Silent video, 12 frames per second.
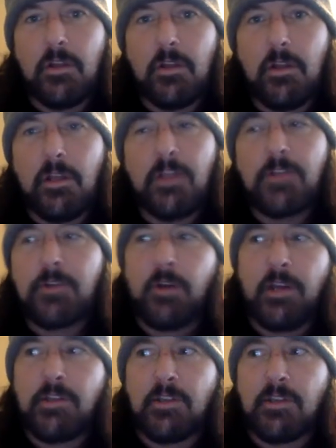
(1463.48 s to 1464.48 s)
it's
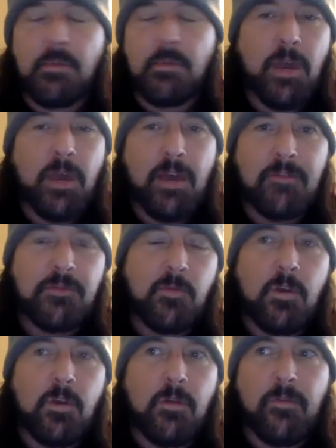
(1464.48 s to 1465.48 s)
crazy because you
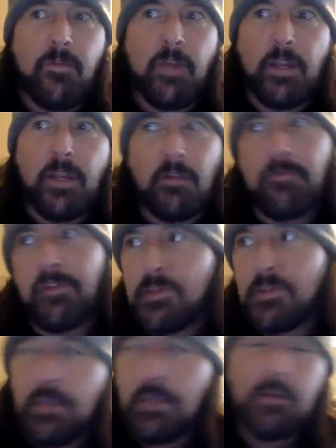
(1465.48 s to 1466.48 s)
have like
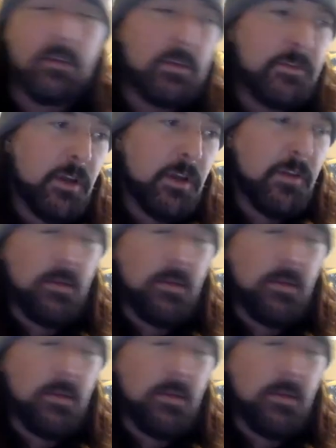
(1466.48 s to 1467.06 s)
Vince Neil lives here. I think